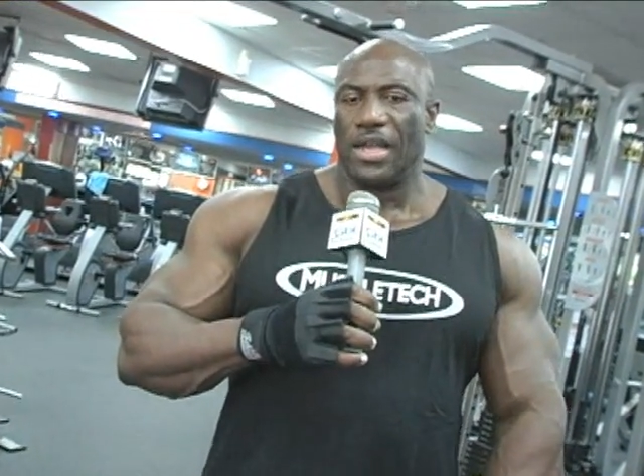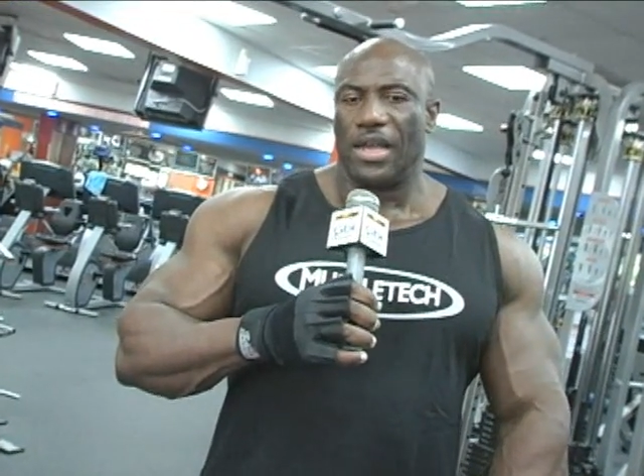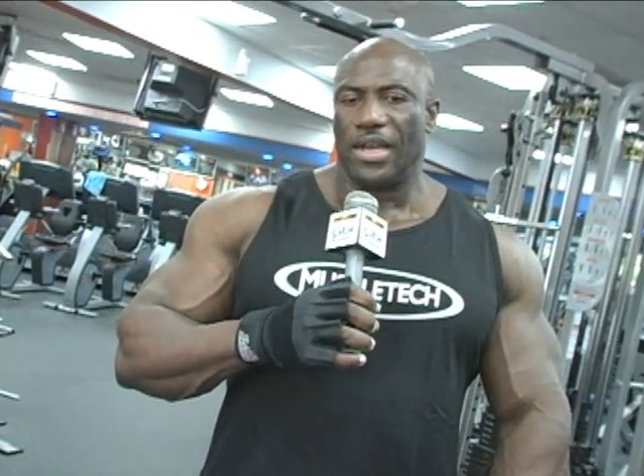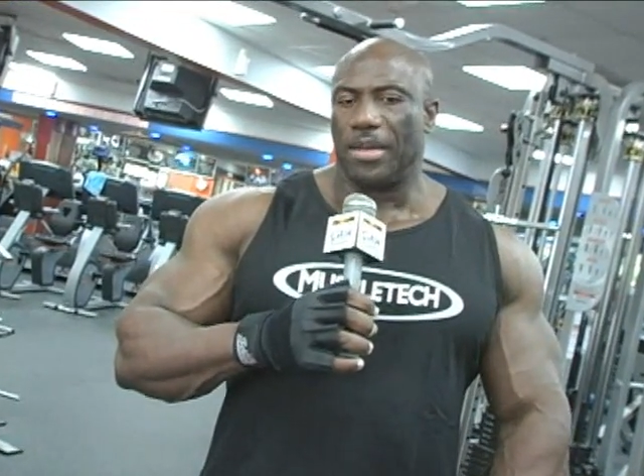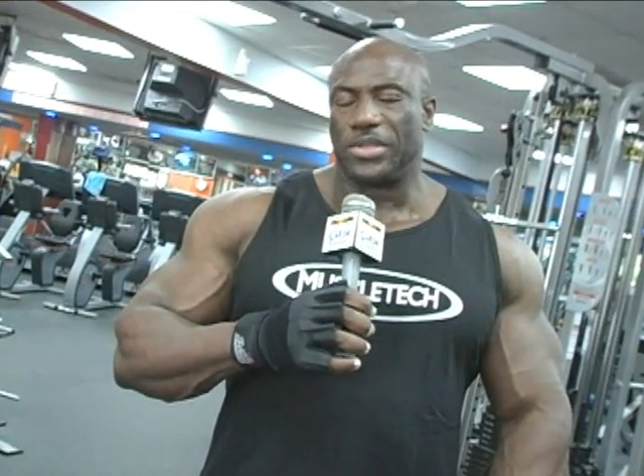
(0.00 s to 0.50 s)

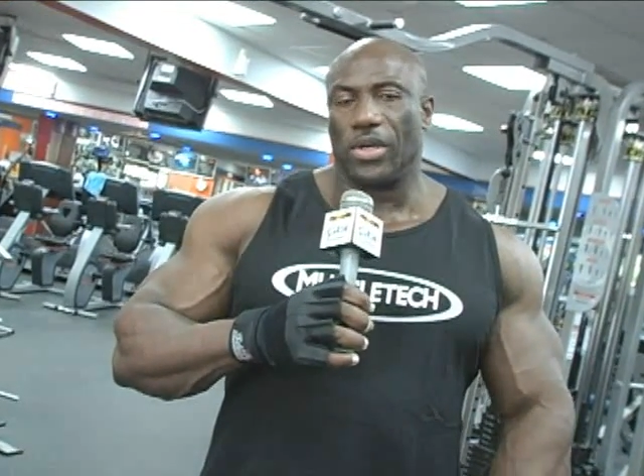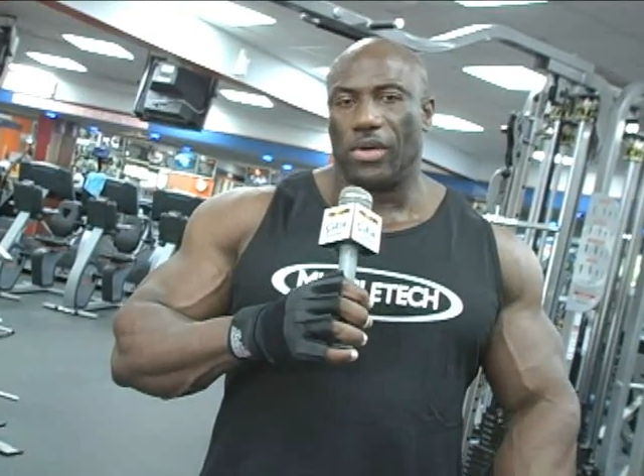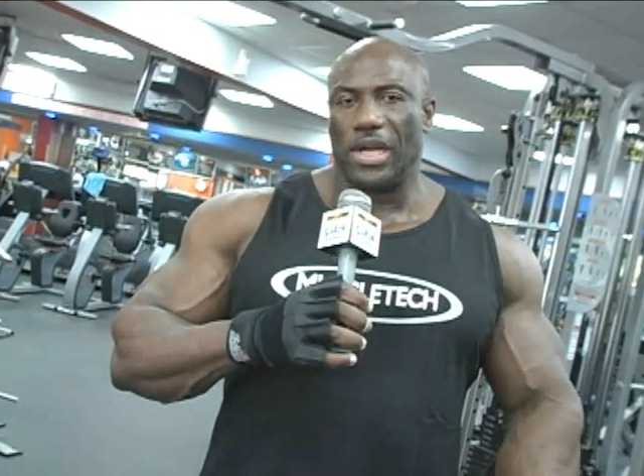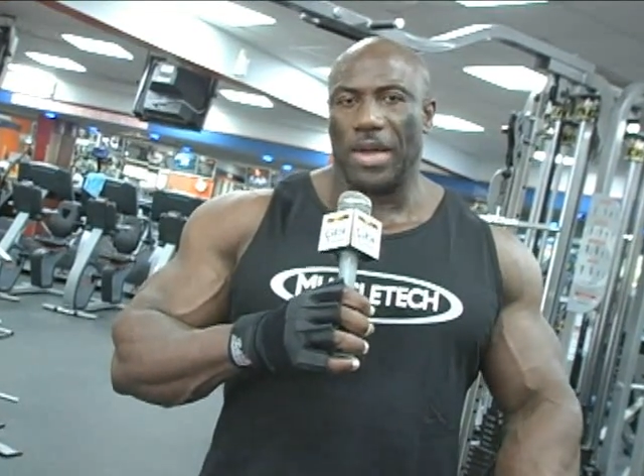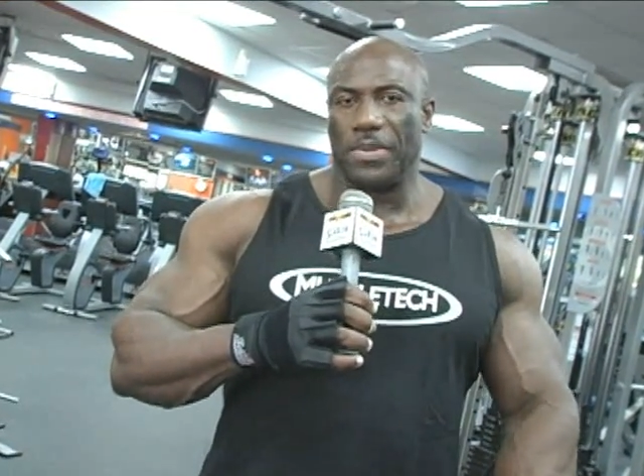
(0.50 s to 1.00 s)
and I'm so
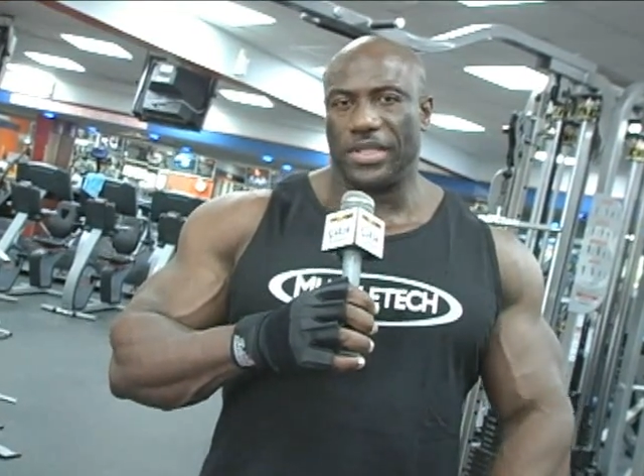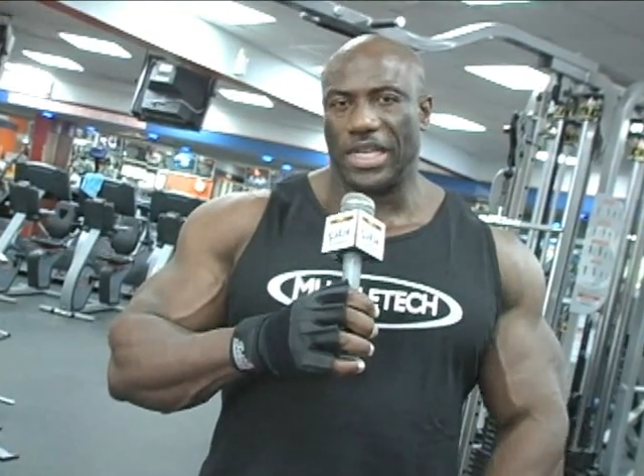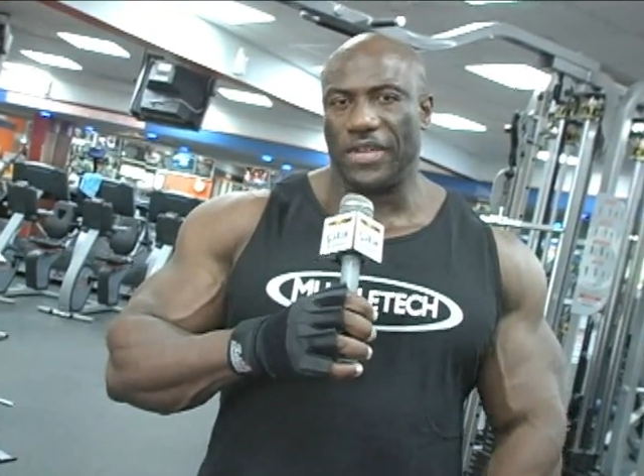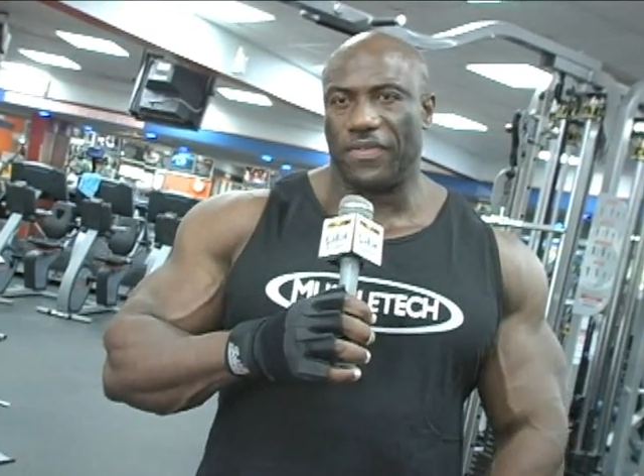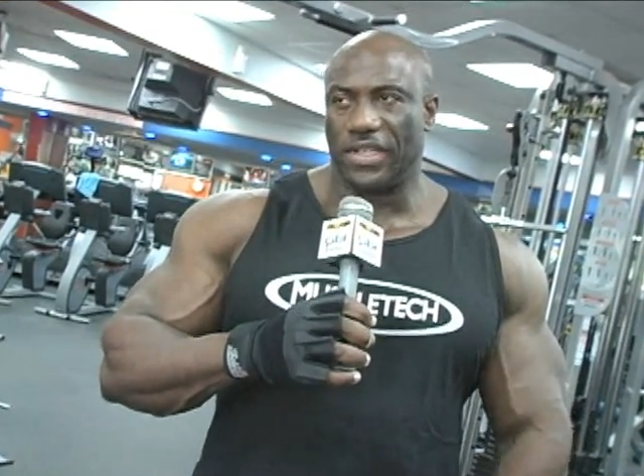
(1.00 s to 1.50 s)
happy and
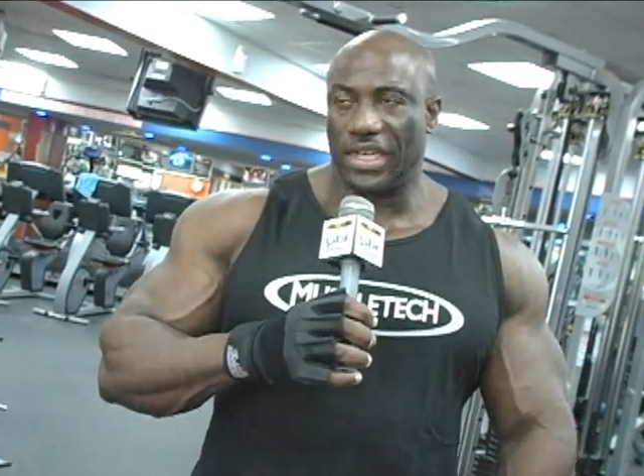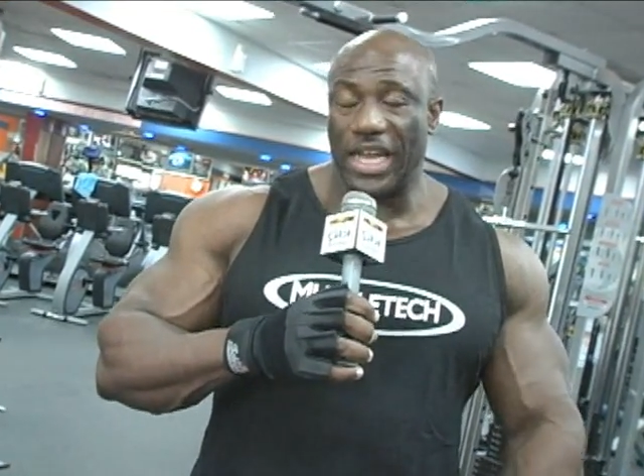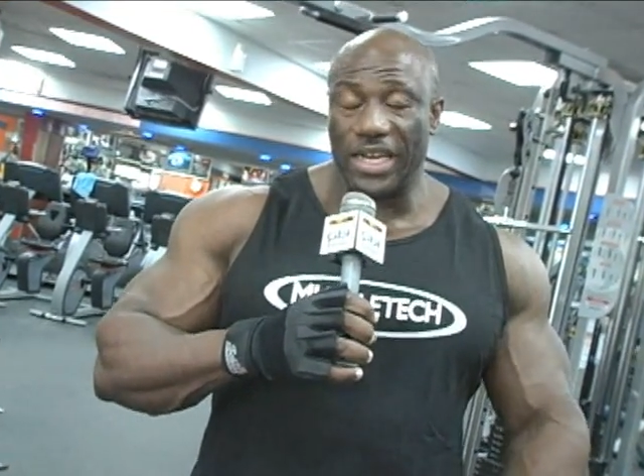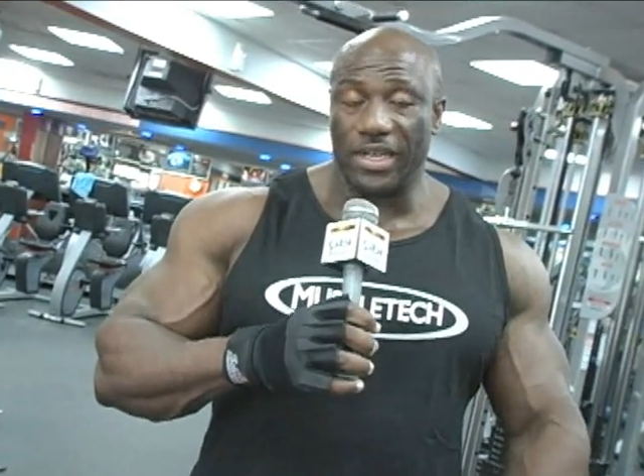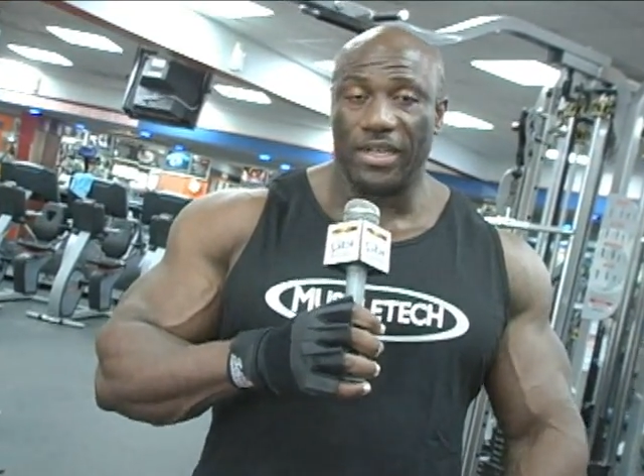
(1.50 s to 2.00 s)
thankful and
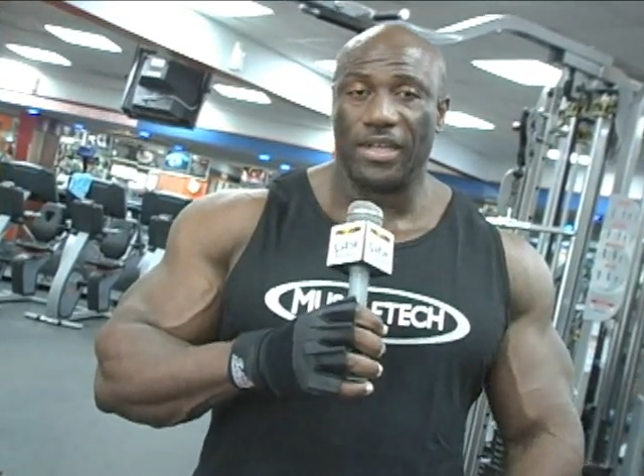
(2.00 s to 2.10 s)
delighted